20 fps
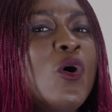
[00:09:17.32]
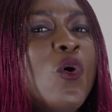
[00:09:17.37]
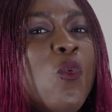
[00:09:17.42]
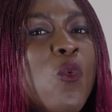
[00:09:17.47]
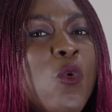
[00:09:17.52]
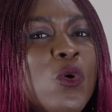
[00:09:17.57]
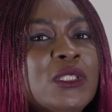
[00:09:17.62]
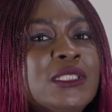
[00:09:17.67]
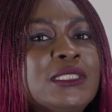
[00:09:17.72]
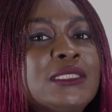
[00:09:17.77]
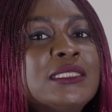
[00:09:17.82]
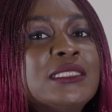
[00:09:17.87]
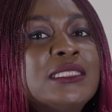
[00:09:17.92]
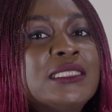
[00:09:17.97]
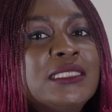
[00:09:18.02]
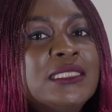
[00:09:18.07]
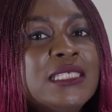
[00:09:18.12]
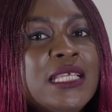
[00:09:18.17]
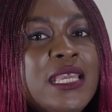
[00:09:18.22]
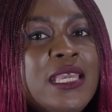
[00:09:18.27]
want to
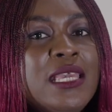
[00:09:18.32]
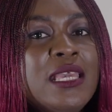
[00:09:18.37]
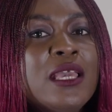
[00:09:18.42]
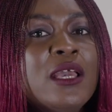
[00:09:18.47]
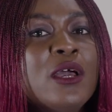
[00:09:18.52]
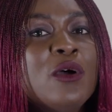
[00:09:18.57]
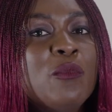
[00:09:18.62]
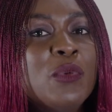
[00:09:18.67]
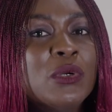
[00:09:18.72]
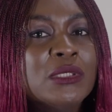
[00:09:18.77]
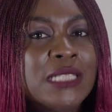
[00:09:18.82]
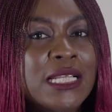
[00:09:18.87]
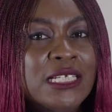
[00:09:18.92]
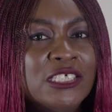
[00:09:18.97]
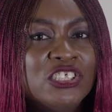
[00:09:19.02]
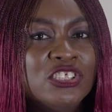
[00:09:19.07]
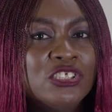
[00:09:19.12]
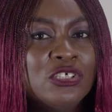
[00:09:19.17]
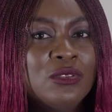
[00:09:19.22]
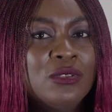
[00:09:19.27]
see
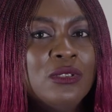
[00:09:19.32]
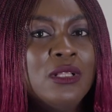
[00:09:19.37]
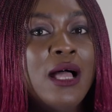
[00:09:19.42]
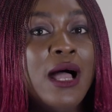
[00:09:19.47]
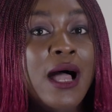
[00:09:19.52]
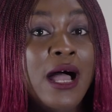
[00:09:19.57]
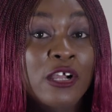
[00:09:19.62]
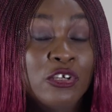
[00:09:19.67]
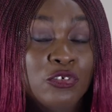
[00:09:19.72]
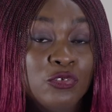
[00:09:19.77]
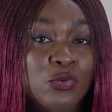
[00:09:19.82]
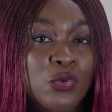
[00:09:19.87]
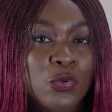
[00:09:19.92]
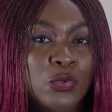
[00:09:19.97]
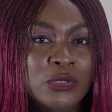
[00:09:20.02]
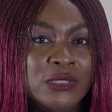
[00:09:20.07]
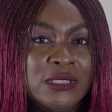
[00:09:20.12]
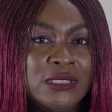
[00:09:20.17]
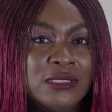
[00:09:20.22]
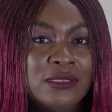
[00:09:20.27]
potential and
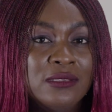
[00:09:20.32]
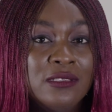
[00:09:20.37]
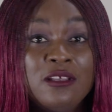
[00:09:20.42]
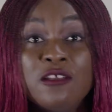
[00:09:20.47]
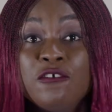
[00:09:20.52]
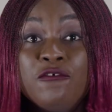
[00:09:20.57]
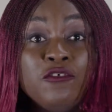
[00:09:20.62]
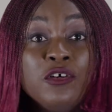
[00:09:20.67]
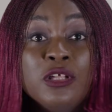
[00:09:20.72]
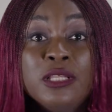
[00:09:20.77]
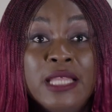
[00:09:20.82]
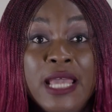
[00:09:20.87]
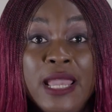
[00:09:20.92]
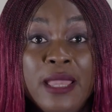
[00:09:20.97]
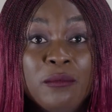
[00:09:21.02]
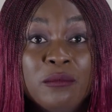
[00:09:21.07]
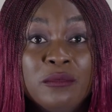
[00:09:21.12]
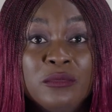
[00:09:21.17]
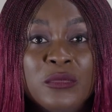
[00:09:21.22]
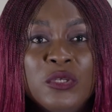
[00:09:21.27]
growth. For
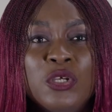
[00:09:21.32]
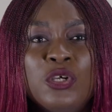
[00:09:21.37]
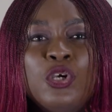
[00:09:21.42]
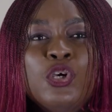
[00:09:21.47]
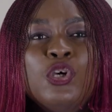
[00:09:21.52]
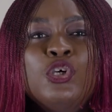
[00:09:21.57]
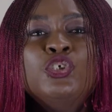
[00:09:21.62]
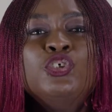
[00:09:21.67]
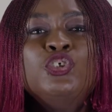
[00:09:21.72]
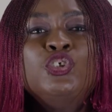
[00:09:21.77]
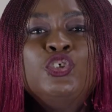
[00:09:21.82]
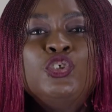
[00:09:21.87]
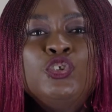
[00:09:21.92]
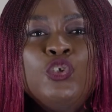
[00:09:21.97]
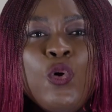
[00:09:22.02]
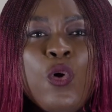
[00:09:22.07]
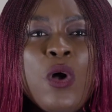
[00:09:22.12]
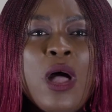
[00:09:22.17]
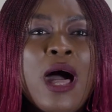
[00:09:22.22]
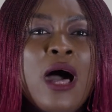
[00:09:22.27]
them,
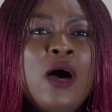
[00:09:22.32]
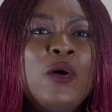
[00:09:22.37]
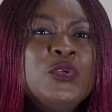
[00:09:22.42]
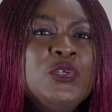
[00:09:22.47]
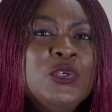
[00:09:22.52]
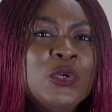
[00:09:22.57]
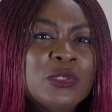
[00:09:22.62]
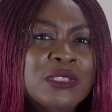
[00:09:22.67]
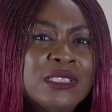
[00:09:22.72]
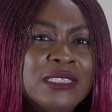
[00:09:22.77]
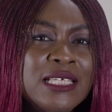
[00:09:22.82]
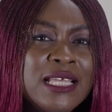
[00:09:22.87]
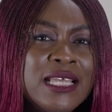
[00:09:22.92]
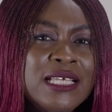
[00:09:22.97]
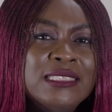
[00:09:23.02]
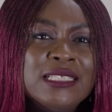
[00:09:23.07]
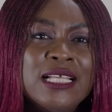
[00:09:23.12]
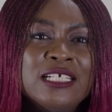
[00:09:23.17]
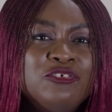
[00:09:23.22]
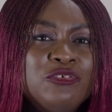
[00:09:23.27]
show how your
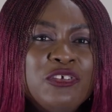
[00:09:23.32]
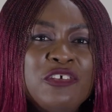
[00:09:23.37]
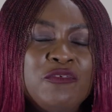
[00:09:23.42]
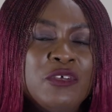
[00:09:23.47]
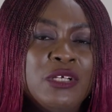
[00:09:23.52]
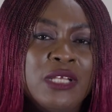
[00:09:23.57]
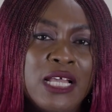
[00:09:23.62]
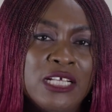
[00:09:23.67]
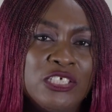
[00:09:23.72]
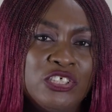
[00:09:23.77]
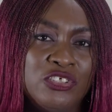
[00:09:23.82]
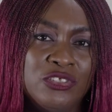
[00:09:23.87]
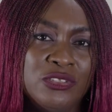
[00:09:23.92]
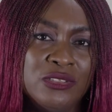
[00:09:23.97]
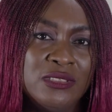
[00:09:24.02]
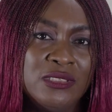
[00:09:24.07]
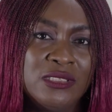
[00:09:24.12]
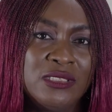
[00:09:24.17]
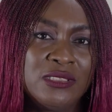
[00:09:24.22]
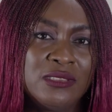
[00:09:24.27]
data-driven
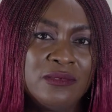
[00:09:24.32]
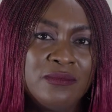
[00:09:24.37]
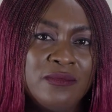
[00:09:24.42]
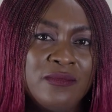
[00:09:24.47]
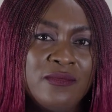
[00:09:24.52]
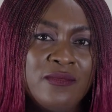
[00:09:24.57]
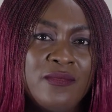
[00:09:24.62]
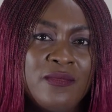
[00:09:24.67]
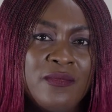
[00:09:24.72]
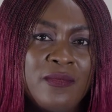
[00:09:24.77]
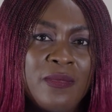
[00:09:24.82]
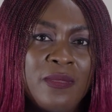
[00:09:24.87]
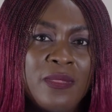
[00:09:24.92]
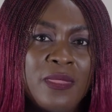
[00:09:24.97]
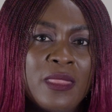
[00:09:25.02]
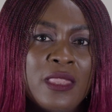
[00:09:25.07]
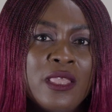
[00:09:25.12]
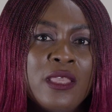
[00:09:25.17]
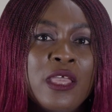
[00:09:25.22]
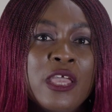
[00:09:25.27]
actions
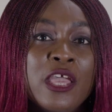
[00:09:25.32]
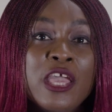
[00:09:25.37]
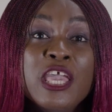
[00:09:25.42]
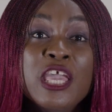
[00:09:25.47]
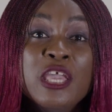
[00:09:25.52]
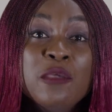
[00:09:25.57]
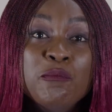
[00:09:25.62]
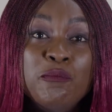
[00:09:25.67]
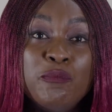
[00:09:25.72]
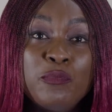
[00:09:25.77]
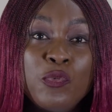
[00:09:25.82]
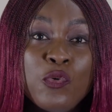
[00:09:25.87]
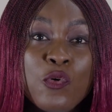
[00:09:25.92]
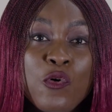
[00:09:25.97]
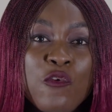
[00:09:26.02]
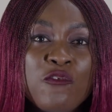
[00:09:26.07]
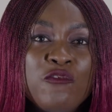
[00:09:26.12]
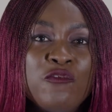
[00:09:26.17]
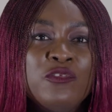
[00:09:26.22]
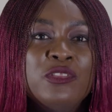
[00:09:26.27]

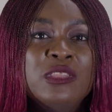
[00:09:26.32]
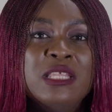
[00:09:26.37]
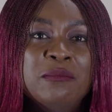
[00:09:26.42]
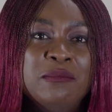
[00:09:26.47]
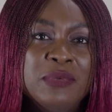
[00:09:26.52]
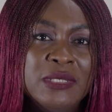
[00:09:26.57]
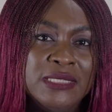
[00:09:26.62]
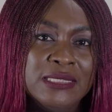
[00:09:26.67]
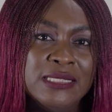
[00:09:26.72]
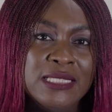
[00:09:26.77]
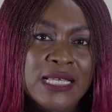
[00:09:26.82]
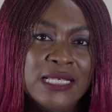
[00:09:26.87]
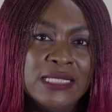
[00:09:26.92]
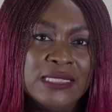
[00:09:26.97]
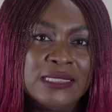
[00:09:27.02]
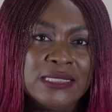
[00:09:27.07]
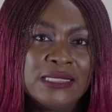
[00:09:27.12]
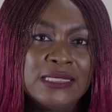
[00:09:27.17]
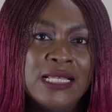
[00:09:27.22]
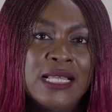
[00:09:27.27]
improve the
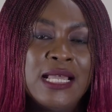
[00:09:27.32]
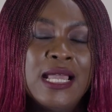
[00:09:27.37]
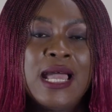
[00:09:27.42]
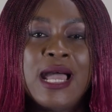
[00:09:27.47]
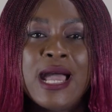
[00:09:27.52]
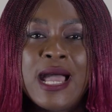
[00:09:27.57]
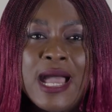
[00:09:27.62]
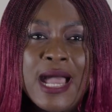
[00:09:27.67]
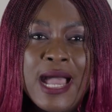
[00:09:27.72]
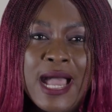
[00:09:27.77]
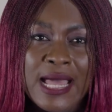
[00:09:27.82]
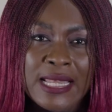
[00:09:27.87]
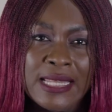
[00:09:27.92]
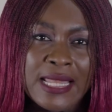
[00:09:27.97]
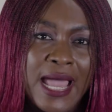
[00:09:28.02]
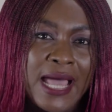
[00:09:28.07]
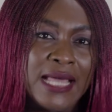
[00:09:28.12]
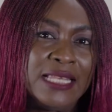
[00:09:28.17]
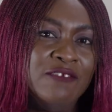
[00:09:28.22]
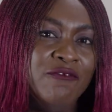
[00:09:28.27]
business
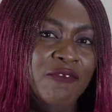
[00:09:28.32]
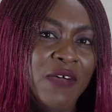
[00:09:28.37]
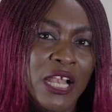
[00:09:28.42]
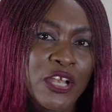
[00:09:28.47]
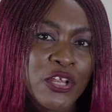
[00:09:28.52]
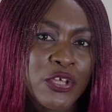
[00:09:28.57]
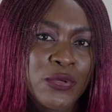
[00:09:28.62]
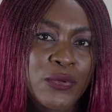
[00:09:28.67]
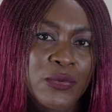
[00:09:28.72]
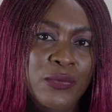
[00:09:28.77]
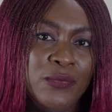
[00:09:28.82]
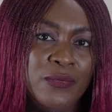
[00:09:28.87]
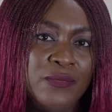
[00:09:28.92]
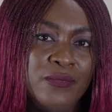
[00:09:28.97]
and add value.